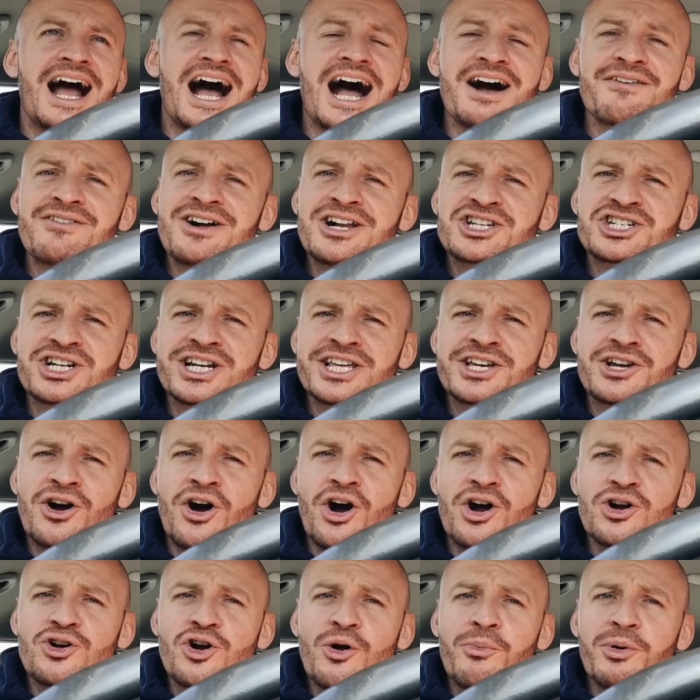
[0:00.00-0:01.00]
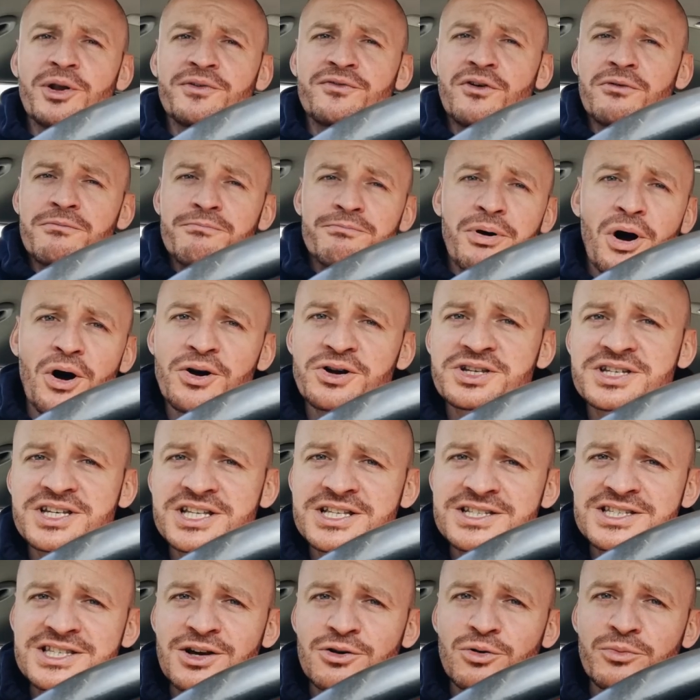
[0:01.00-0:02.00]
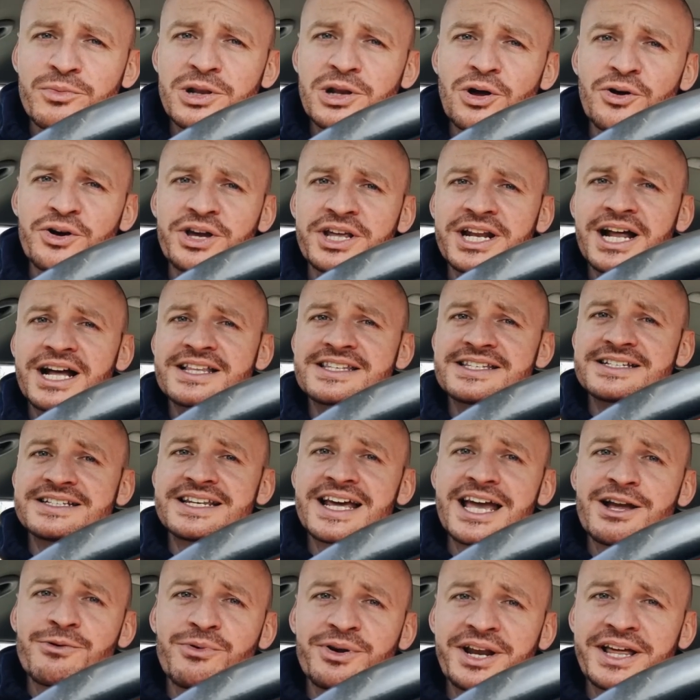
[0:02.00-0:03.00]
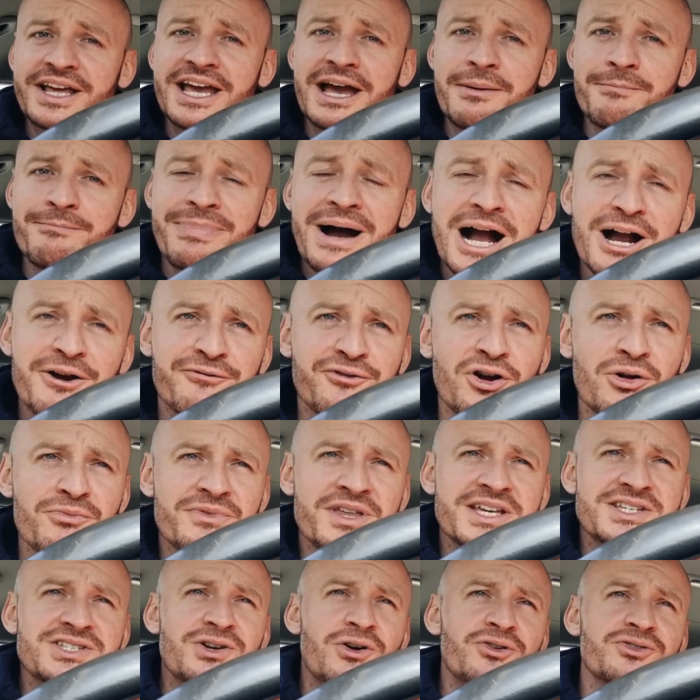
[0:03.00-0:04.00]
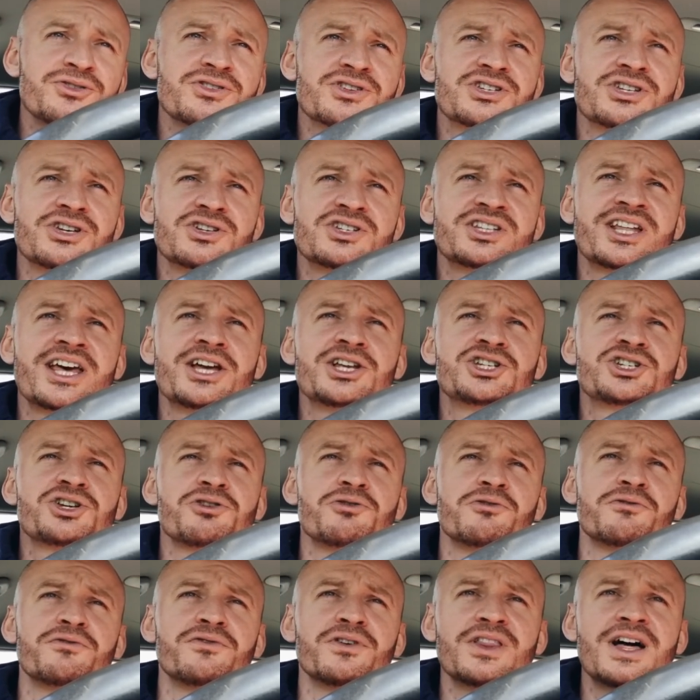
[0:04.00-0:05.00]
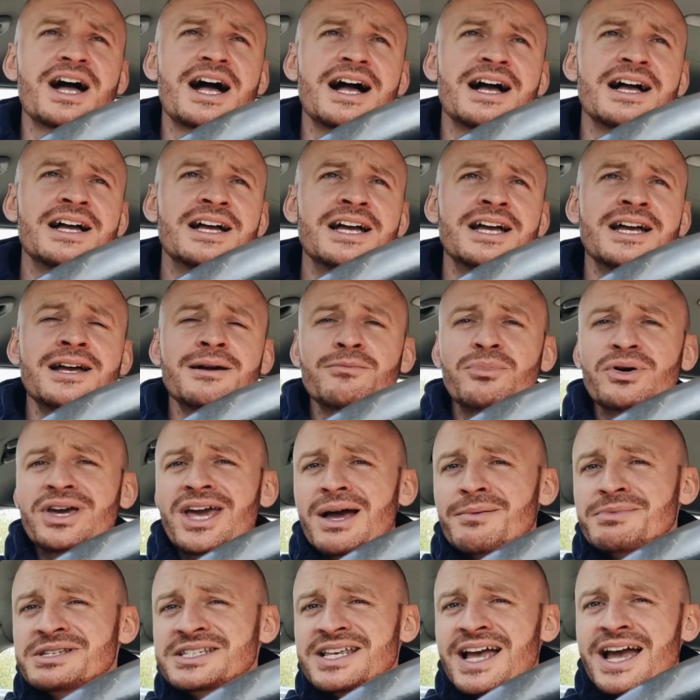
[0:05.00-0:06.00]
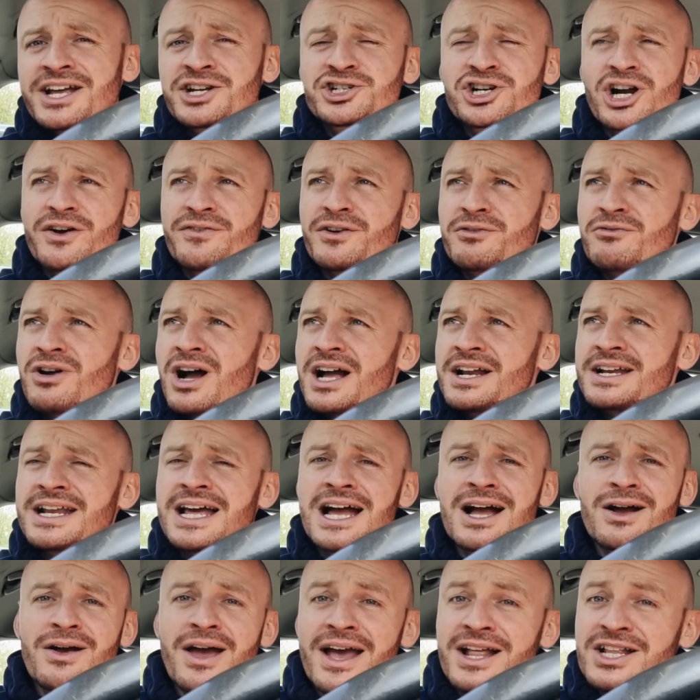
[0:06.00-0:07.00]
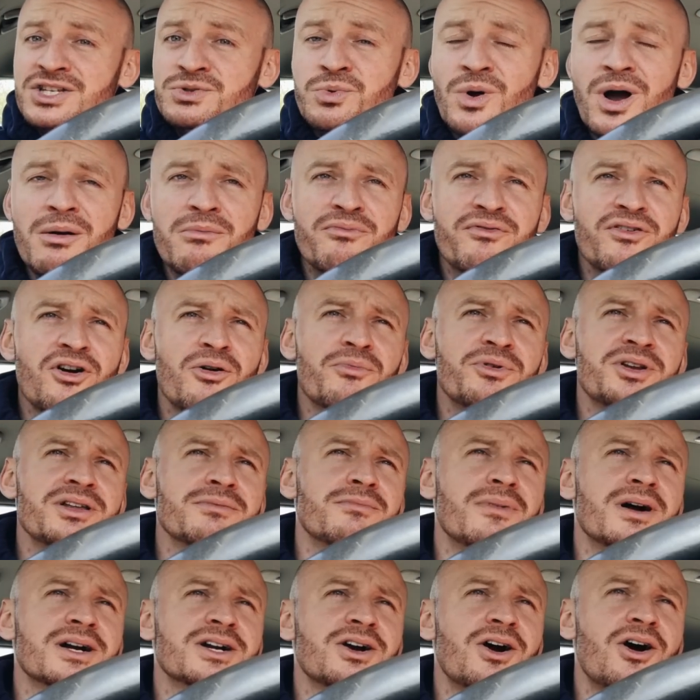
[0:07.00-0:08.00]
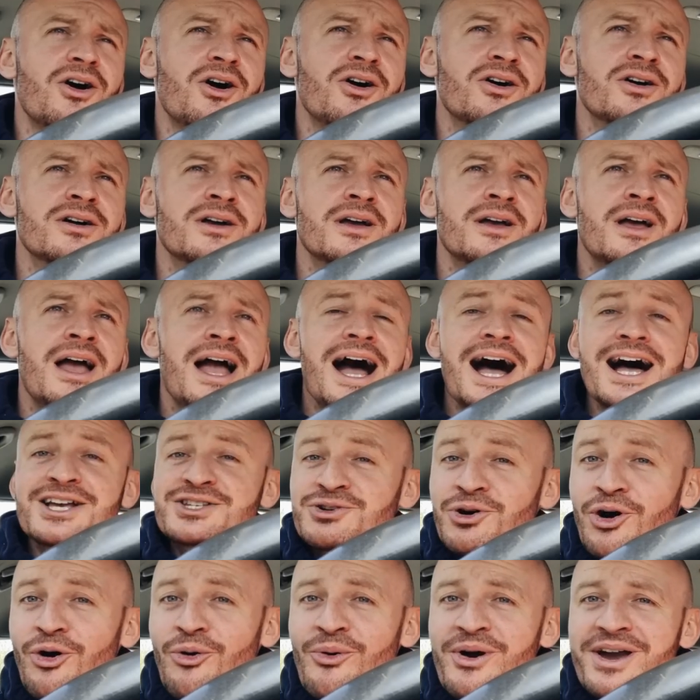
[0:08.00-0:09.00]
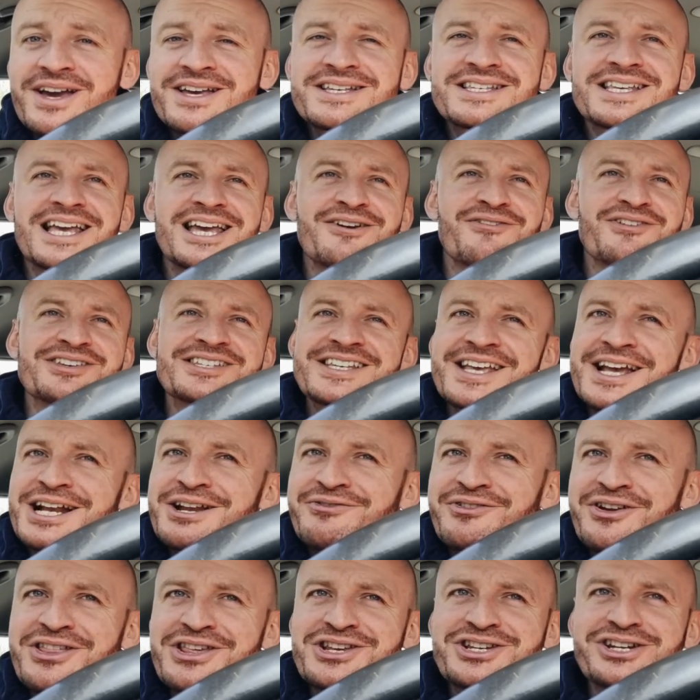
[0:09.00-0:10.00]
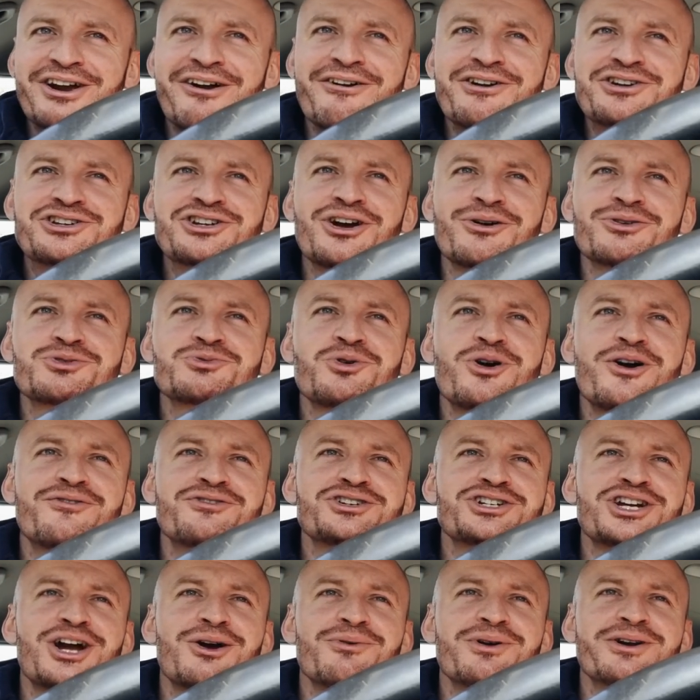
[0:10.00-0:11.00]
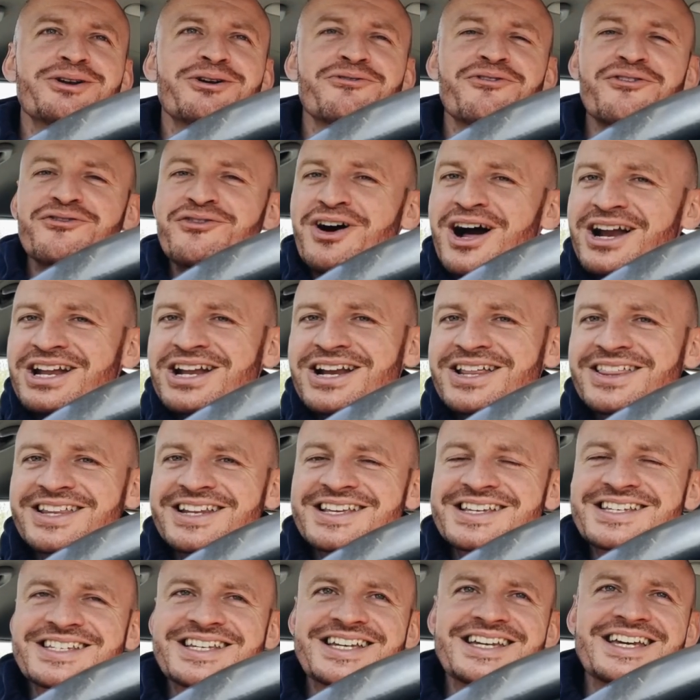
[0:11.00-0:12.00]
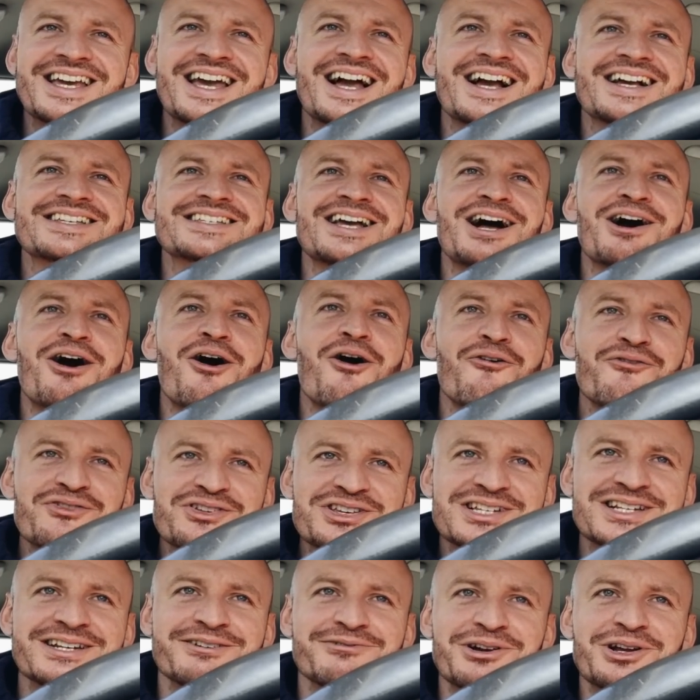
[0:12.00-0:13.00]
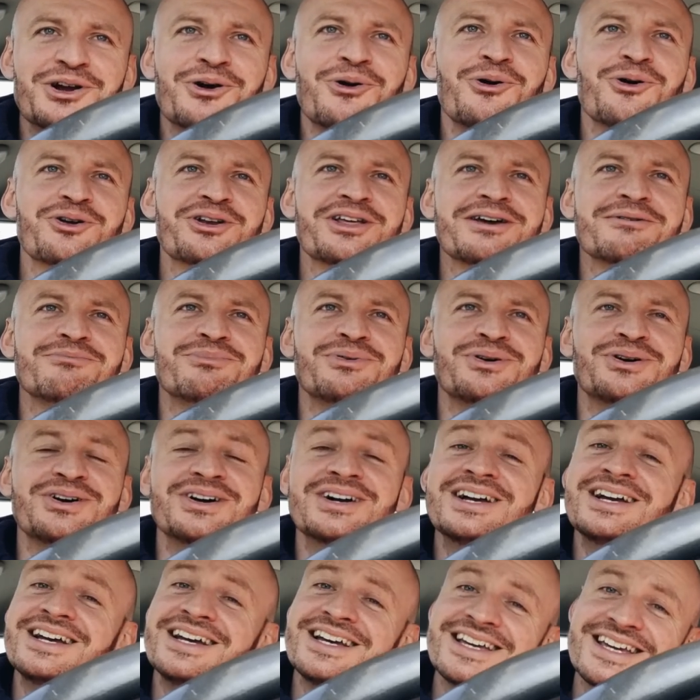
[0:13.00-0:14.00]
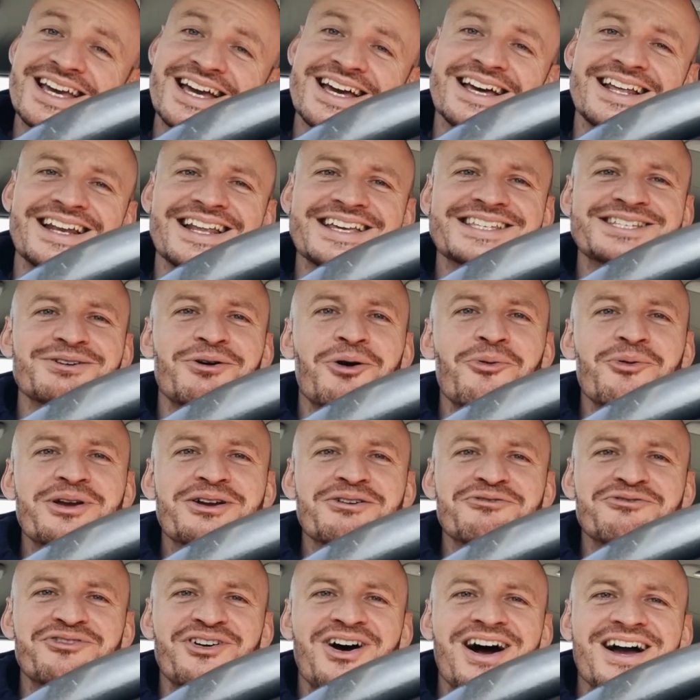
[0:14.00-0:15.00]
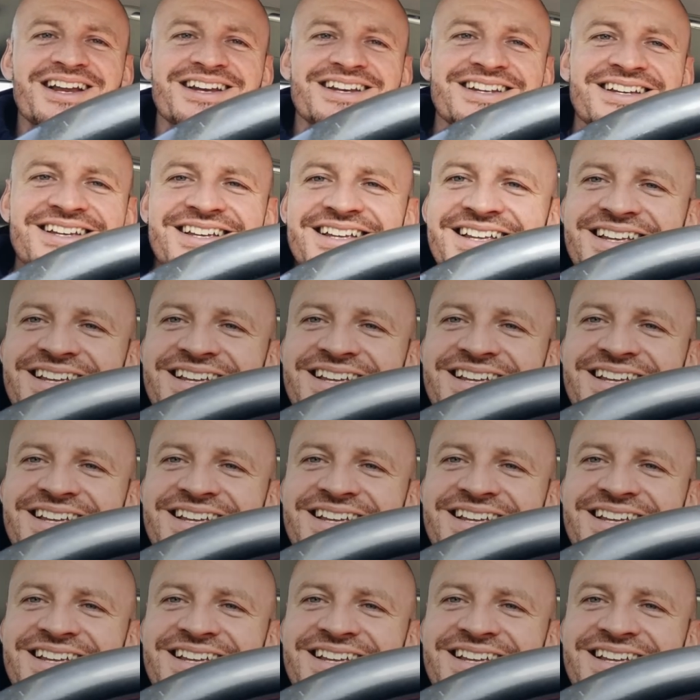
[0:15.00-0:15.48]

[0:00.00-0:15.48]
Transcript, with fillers: I have actually got a couple of unboxings that we'll be looking at today when I get back from this hunt, so stay tuned for that. But yeah, I'm sat in traffic right now, hence why I'm filming in my car. As always, if I see anything in the charity shops worth showing, if I find anything at CEX, I'll obviously record it, but yeah, let's see what we can find.